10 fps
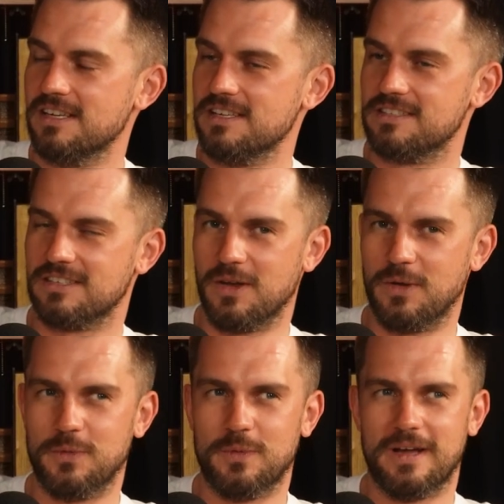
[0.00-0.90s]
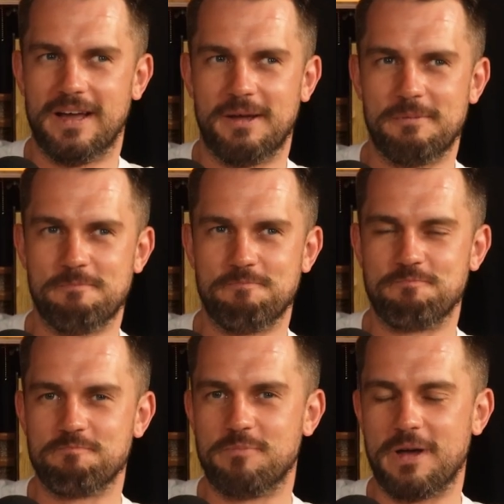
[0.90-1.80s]
So,
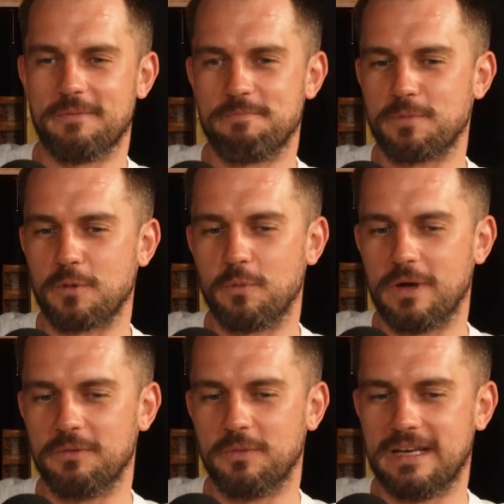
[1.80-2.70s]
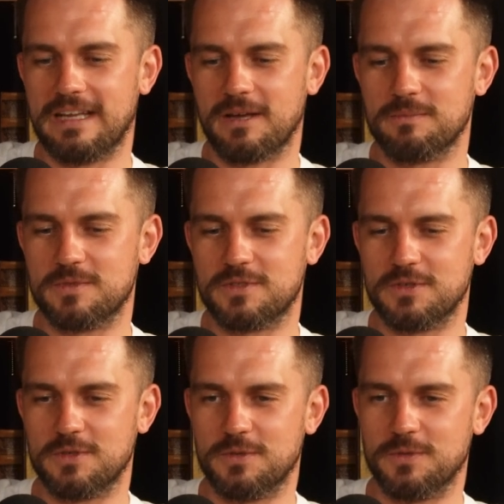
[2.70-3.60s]
but when it comes
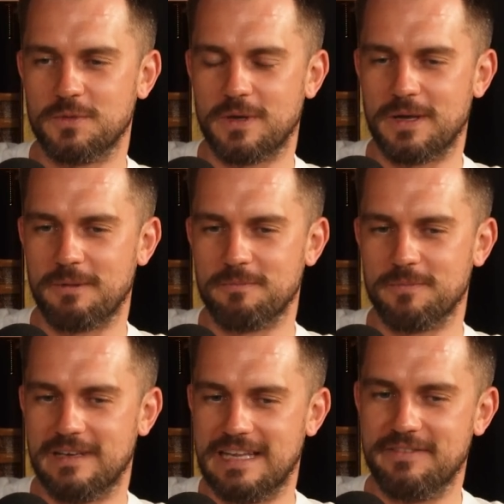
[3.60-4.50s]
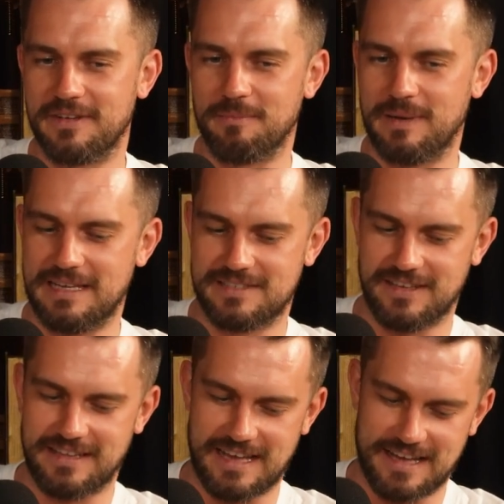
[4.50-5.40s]
to leaving a place
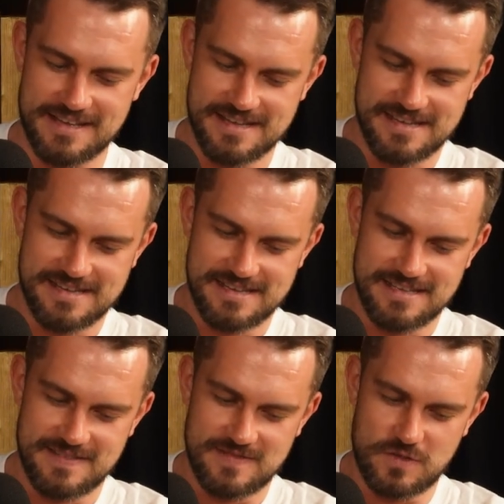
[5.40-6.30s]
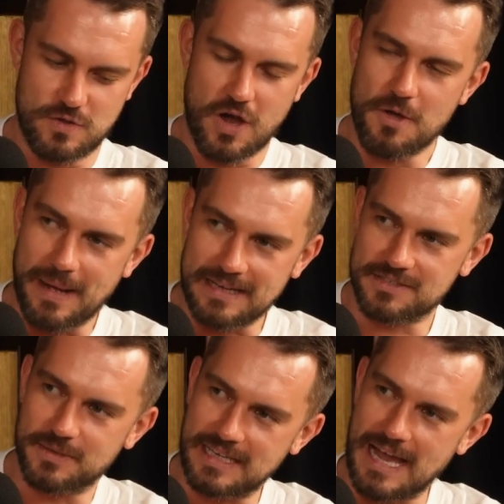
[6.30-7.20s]
like that, you go back
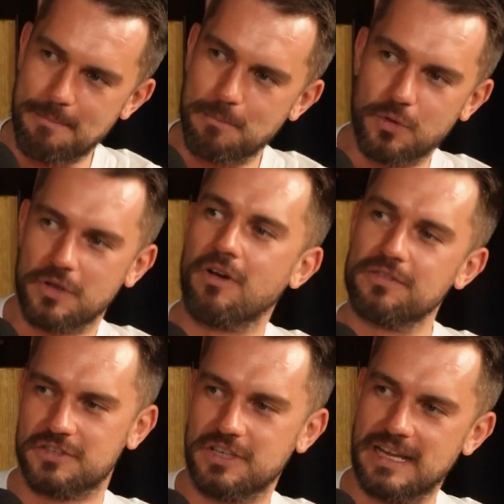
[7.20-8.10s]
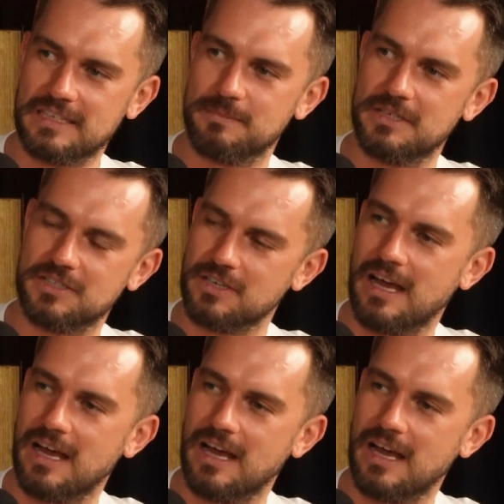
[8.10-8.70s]
to a camp or you off to your next mission?